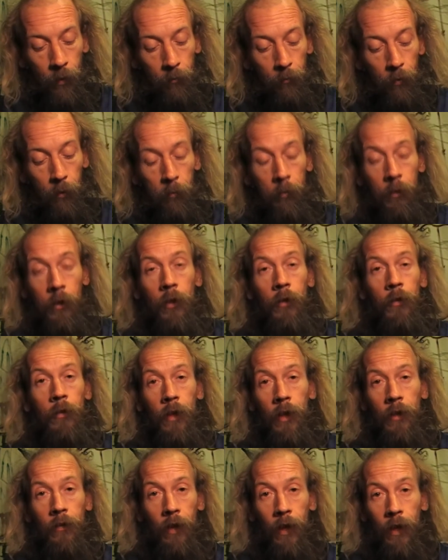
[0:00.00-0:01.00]
but because
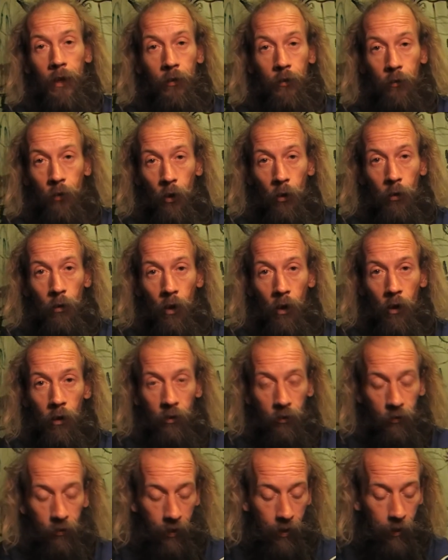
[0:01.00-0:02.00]
they take so
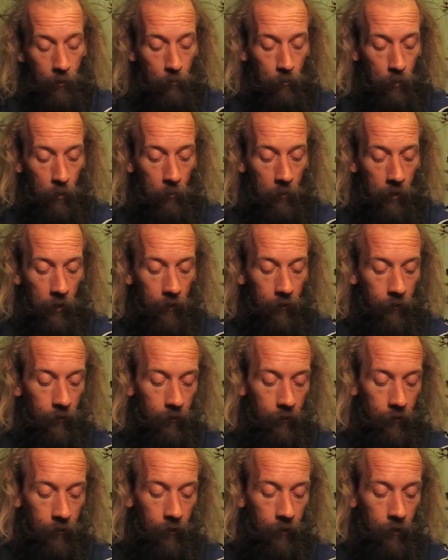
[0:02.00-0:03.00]
long to
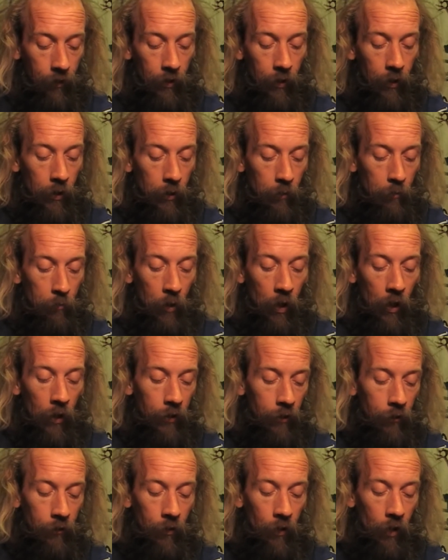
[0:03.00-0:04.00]
implement, by
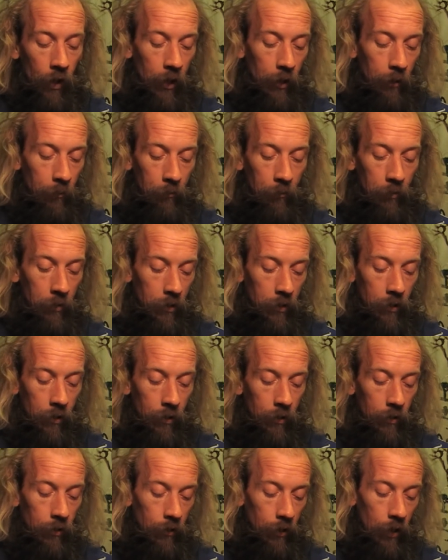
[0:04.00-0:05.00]
the time
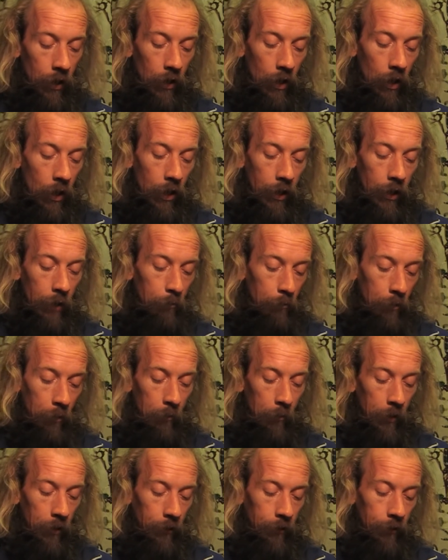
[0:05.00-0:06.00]
they are
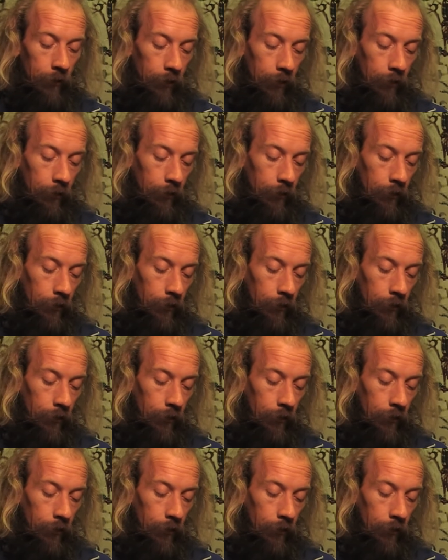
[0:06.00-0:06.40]
implemented,